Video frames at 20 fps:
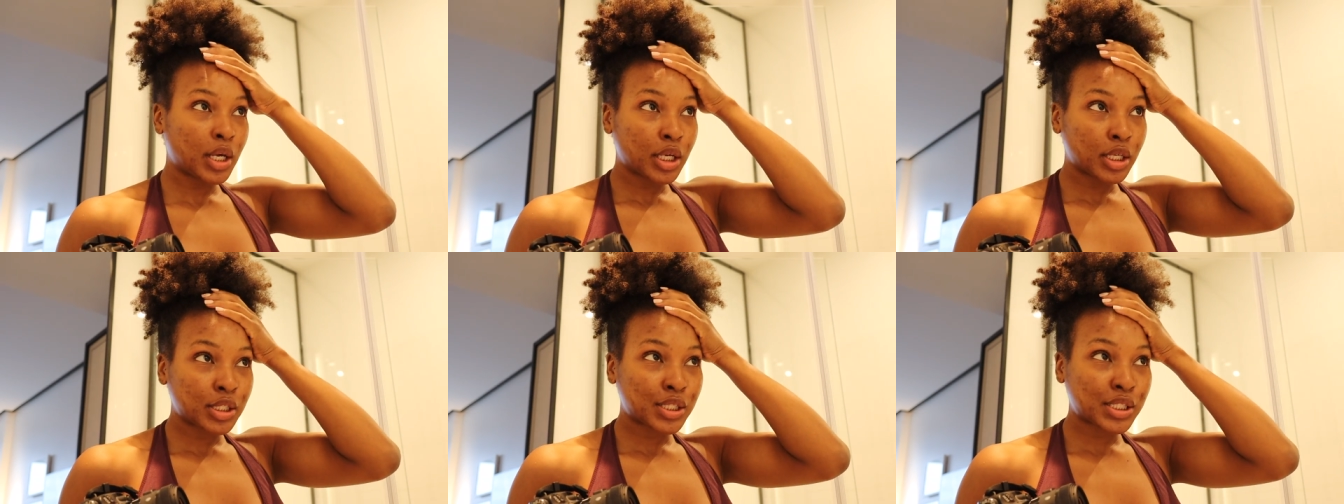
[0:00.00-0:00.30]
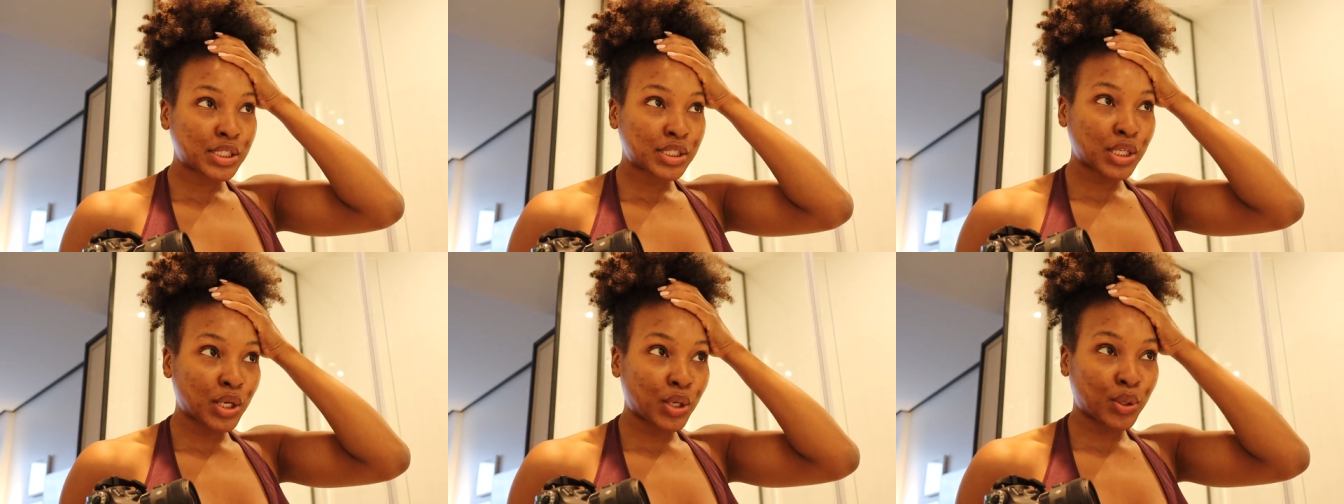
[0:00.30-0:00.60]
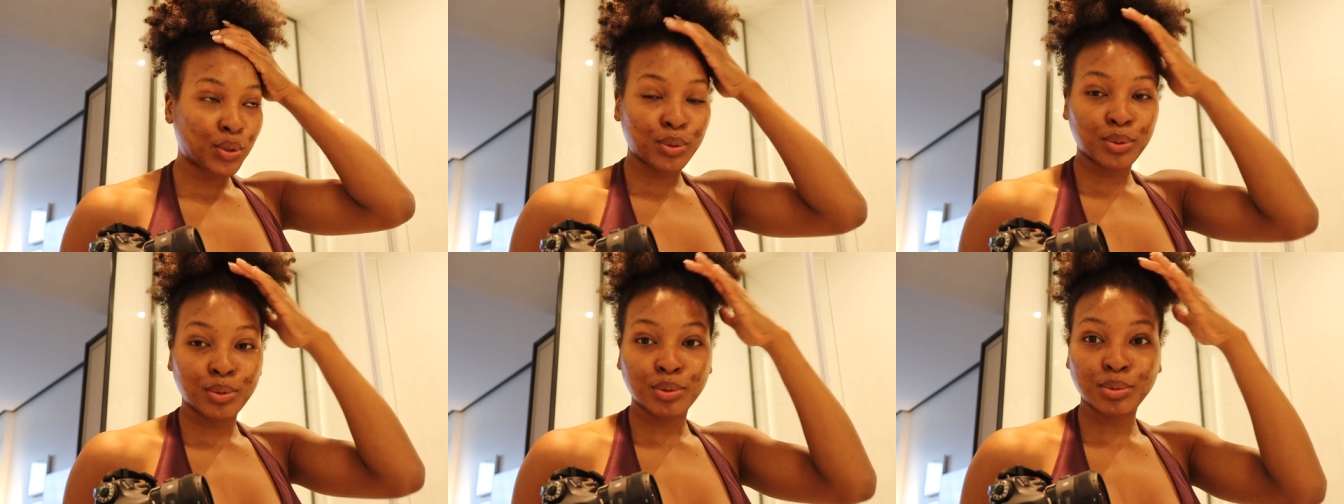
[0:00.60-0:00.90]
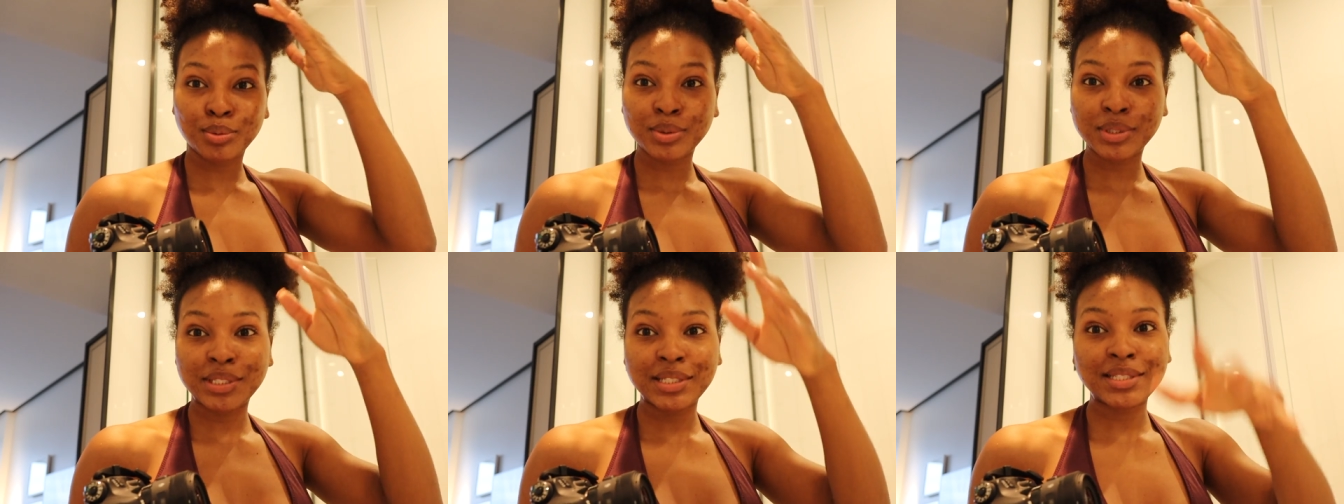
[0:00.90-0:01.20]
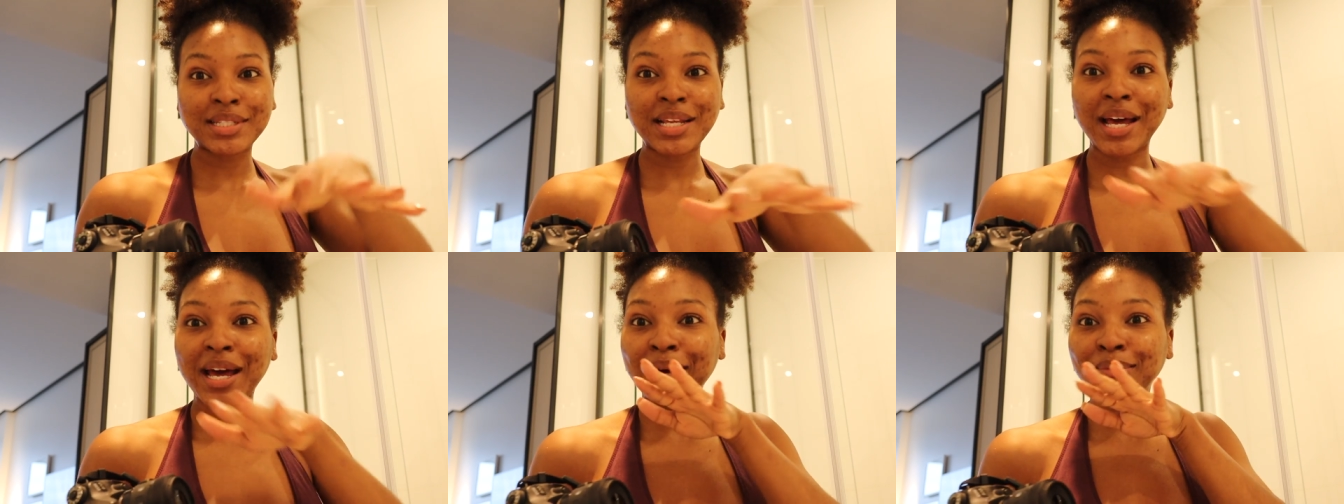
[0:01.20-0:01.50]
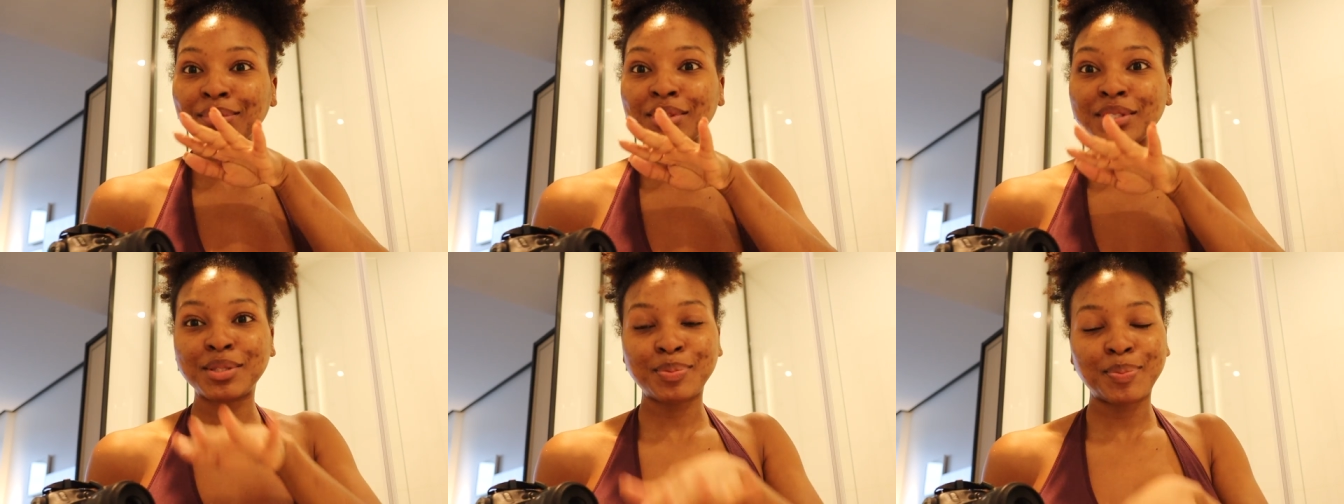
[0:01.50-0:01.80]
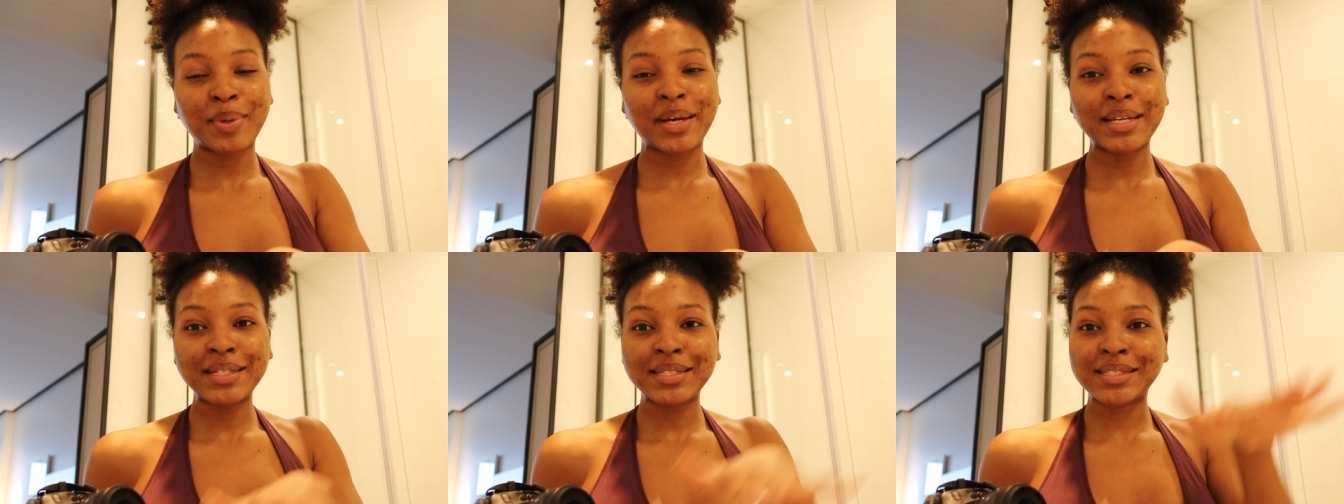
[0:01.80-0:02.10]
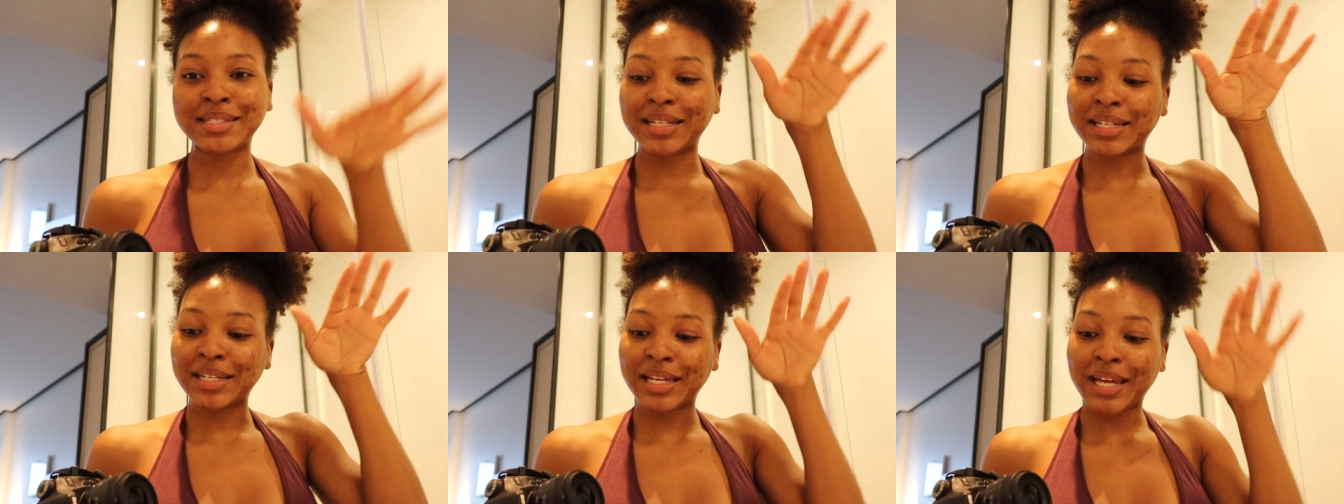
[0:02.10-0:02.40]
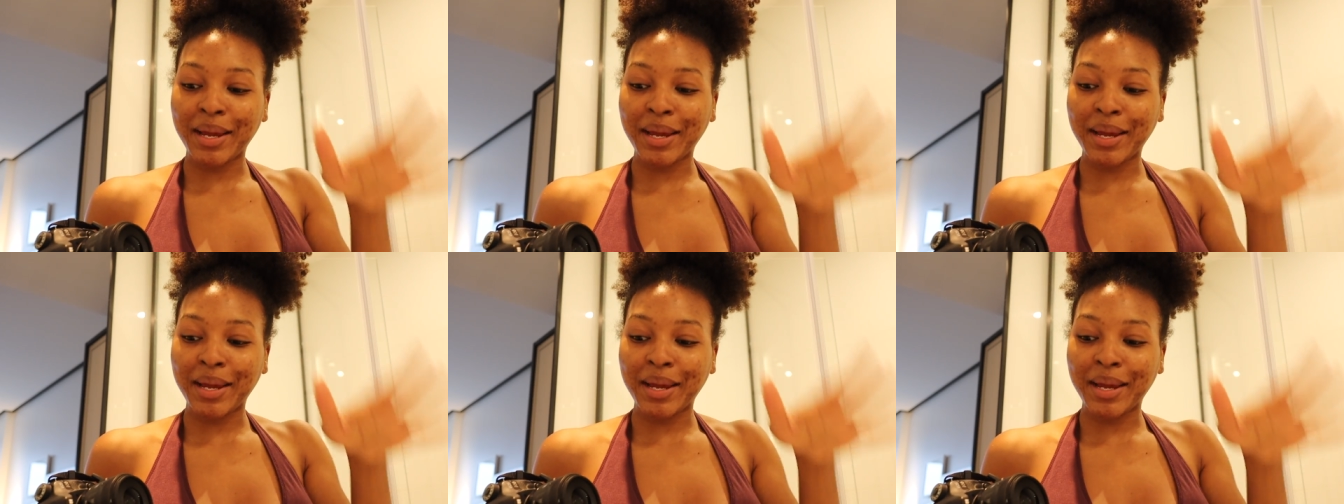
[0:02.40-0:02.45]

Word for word: so since i have the space and the